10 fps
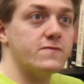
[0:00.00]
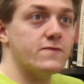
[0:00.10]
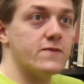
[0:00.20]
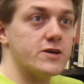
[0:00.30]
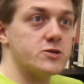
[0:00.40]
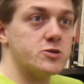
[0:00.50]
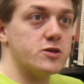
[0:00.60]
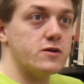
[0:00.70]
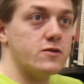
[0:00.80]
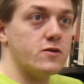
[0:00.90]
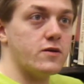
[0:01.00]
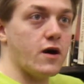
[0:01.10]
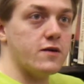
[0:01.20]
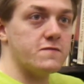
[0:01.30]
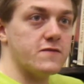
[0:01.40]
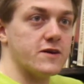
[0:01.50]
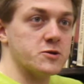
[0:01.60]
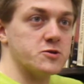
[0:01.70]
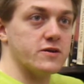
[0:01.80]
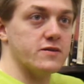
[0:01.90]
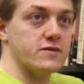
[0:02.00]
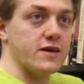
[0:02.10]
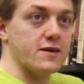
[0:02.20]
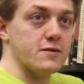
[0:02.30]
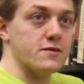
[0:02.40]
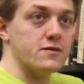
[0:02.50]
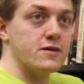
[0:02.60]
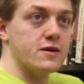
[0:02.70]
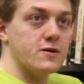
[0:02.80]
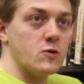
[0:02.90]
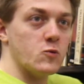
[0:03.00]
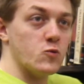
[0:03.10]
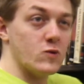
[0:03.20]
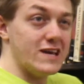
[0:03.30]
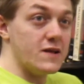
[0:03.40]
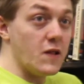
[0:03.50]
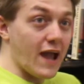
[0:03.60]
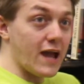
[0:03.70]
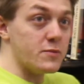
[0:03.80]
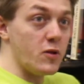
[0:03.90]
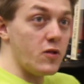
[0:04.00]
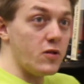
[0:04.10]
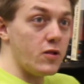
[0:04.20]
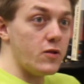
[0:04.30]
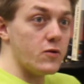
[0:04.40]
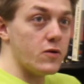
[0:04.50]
fiction or nonfiction? Like a real animal?